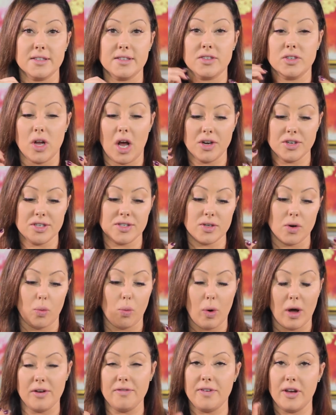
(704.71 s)
It's not just a
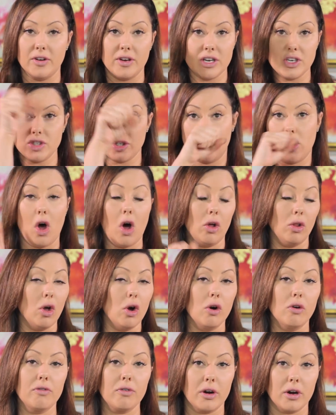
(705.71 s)
one foundation all
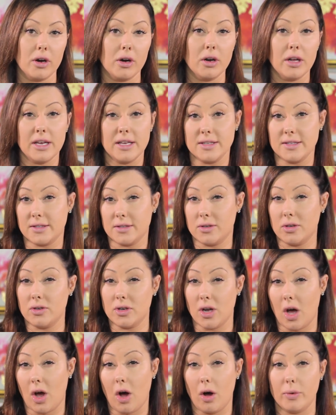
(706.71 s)
over is
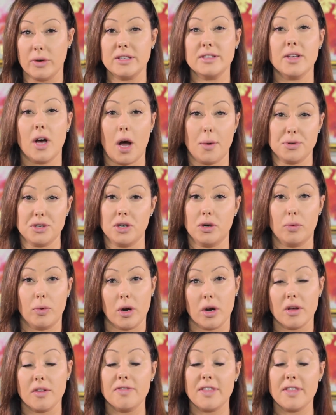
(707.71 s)
not always the option to work.